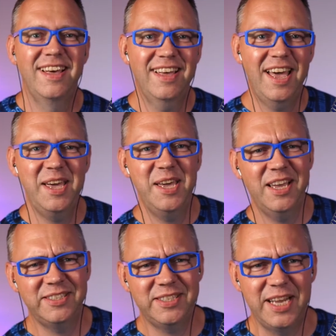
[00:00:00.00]
Hey,
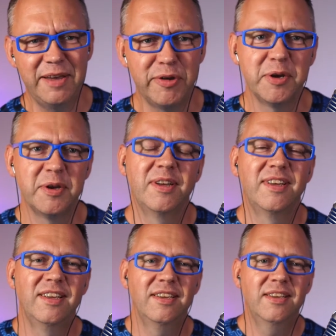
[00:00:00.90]
it's David.
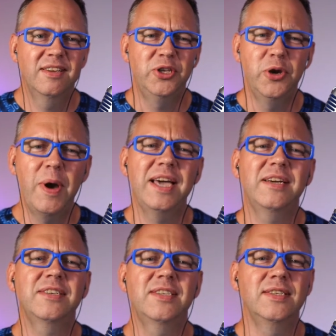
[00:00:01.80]

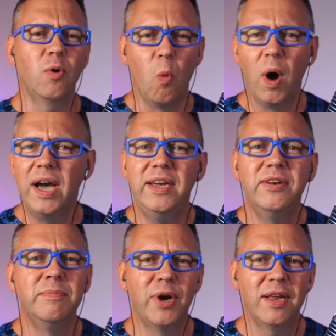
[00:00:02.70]
UX is a wide
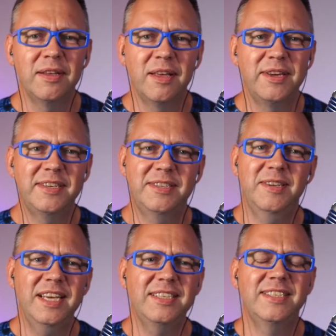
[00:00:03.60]
umbrella that
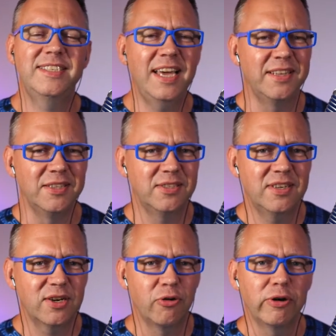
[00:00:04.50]
extends
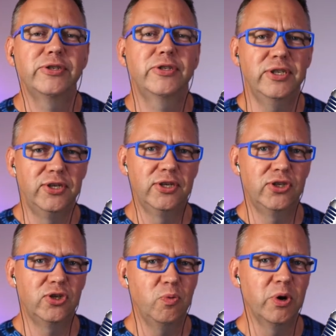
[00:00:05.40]
across the
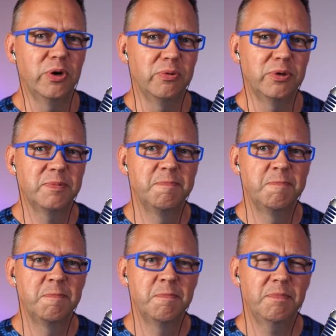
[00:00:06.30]
digital world.
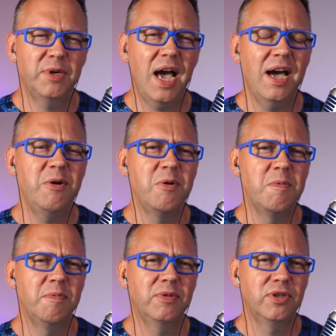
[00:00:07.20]
But how
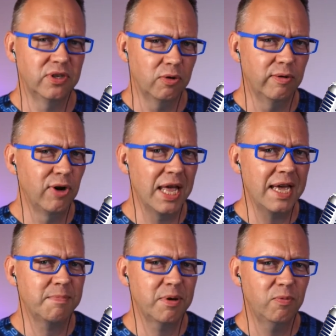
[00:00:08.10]
does it
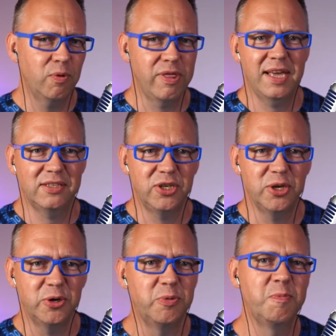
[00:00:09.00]
overlap with
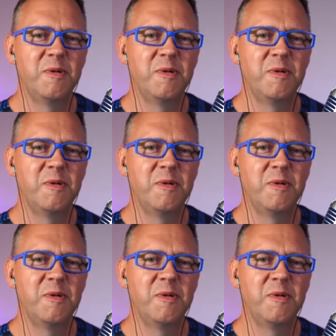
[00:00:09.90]
SEO?